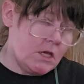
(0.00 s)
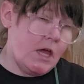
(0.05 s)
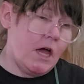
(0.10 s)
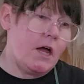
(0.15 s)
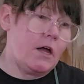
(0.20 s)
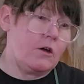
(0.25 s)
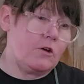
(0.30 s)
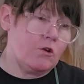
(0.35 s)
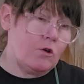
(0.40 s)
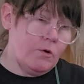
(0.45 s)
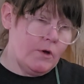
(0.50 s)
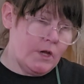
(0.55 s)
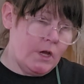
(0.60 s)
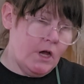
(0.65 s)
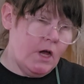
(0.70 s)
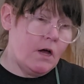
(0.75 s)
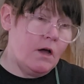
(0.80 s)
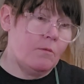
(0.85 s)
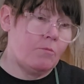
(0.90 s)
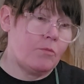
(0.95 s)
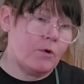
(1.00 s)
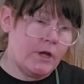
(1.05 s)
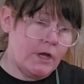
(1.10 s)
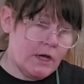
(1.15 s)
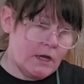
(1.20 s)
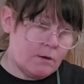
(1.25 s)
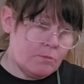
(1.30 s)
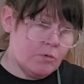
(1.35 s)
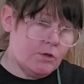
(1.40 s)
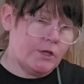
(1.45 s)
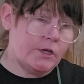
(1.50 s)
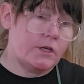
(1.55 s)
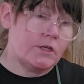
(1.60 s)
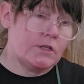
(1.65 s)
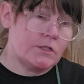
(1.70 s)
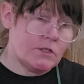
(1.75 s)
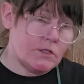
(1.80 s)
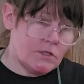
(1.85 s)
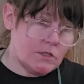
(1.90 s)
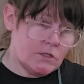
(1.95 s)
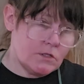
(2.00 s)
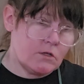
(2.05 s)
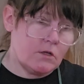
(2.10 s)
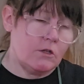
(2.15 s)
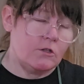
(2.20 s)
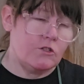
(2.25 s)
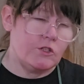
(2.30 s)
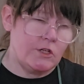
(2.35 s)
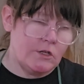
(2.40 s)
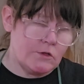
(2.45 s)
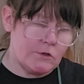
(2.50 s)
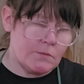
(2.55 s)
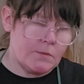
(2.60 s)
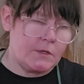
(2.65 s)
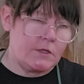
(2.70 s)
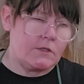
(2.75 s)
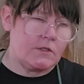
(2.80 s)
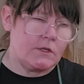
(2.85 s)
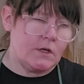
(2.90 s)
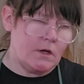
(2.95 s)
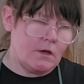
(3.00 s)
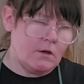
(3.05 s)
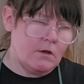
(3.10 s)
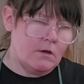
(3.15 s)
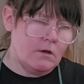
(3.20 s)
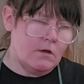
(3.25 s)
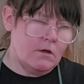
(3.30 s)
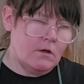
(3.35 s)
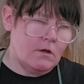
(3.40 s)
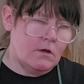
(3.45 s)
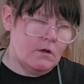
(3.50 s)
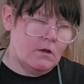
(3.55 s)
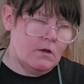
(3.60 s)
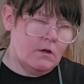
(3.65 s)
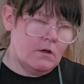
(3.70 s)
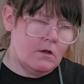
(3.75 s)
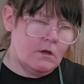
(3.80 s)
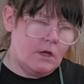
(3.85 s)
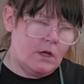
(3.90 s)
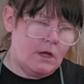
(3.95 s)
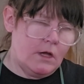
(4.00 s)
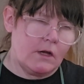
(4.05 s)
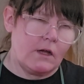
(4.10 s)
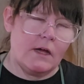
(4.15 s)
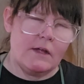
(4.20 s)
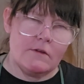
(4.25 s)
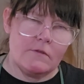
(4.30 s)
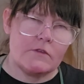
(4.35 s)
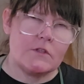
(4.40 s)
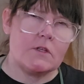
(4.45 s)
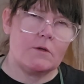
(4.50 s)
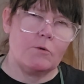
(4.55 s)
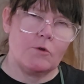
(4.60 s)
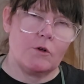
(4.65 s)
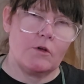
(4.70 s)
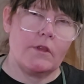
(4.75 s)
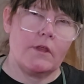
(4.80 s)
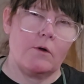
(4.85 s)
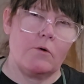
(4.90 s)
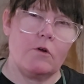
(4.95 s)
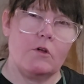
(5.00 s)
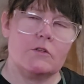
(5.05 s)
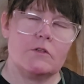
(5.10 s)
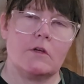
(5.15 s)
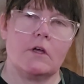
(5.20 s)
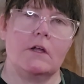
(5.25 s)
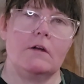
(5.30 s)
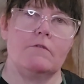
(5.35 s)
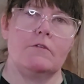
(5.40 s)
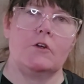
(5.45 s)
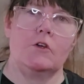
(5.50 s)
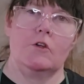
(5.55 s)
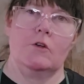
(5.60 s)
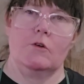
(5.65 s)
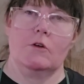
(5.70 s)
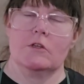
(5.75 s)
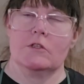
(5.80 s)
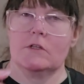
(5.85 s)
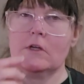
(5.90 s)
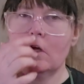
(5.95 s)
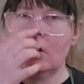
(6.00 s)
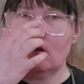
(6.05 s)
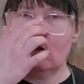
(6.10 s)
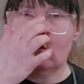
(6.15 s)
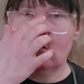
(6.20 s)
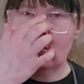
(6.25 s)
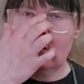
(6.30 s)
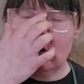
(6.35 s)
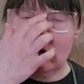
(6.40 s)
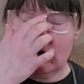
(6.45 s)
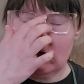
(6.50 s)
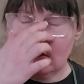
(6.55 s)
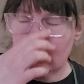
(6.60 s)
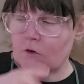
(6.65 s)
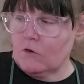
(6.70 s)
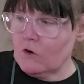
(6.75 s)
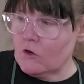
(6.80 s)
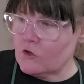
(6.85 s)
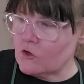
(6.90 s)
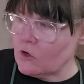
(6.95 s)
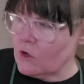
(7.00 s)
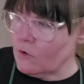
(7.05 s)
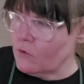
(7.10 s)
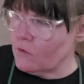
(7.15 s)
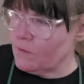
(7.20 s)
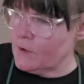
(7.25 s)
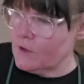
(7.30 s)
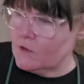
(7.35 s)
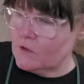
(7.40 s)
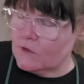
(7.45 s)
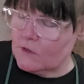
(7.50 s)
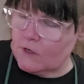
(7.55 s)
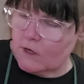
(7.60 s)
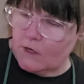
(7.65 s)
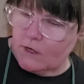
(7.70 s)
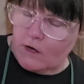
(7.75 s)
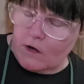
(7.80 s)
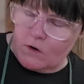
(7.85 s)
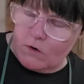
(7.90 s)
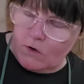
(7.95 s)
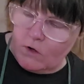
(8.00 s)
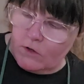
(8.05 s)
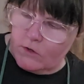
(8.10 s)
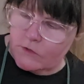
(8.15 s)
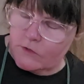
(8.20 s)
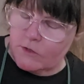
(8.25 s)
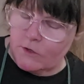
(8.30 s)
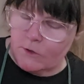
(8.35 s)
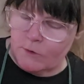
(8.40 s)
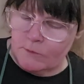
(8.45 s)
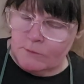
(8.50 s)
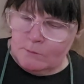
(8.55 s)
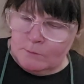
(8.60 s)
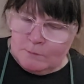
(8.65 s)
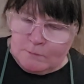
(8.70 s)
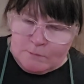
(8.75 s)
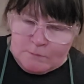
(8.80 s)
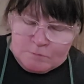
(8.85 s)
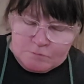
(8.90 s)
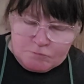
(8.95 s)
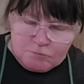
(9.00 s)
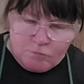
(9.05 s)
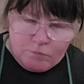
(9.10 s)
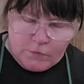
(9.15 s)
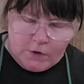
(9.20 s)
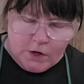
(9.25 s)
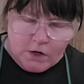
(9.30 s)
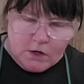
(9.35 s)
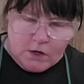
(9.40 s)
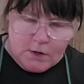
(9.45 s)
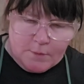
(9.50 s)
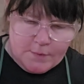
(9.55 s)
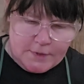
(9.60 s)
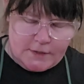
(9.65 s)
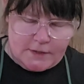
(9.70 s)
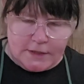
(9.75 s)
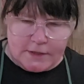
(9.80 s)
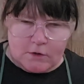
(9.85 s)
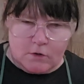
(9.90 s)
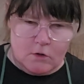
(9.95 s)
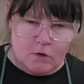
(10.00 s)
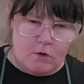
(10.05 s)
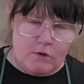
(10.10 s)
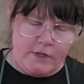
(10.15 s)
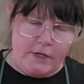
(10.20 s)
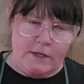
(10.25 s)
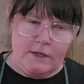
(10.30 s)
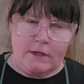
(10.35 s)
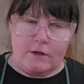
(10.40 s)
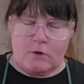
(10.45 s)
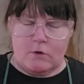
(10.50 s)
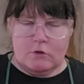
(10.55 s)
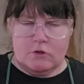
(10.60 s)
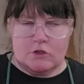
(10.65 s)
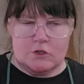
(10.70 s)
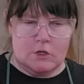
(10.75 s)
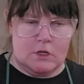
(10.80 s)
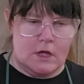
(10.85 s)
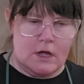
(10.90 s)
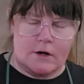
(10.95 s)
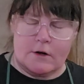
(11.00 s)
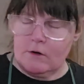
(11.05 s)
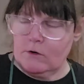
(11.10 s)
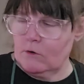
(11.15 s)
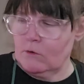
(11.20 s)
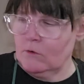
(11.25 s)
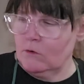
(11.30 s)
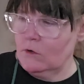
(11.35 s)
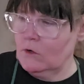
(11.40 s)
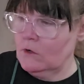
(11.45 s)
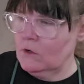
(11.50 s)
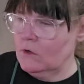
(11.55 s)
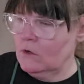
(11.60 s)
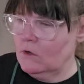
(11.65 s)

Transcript: Yeah, growing up, we had a place called Gino's Pizza, and kind of similar. They were also kind of a New York style Italian restaurant with pizza takeout also, and they had like a whole gelato